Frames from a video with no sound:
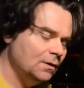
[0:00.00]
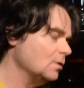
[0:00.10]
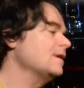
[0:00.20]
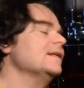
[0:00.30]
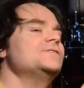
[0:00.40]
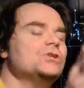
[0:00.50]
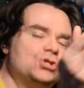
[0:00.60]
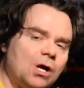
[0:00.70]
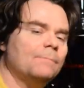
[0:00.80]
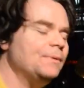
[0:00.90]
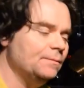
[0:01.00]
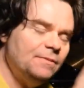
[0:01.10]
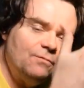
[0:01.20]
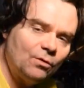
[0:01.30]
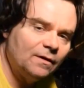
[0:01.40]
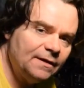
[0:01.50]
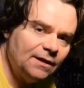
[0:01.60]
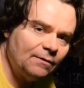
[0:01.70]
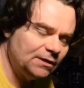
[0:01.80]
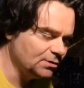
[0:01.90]
Okay, that's a jump in before the
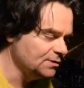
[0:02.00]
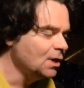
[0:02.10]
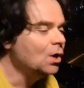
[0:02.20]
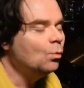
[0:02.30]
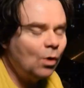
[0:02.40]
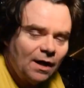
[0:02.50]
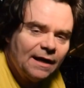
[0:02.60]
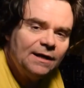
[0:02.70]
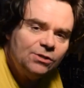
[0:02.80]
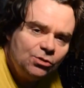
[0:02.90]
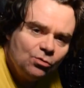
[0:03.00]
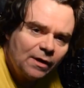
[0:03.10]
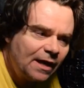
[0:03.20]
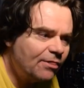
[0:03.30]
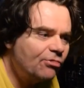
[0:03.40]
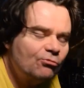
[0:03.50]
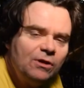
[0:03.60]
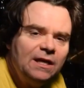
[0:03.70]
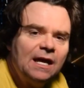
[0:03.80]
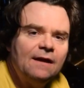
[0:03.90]
lead, right? So 1 and 2 and
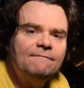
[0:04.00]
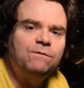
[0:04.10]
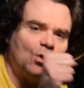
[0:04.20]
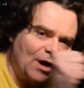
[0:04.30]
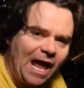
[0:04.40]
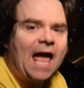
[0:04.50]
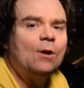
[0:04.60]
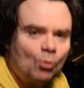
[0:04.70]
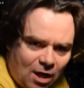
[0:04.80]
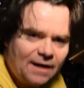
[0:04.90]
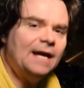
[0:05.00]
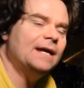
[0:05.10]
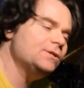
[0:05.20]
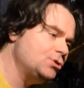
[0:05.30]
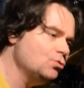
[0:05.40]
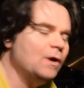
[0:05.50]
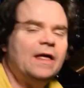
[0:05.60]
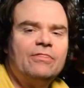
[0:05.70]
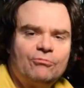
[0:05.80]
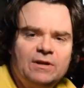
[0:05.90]
3 and 4 and 1 and 2
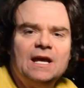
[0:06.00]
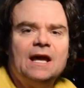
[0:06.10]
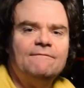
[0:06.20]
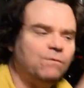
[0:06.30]
and 3 and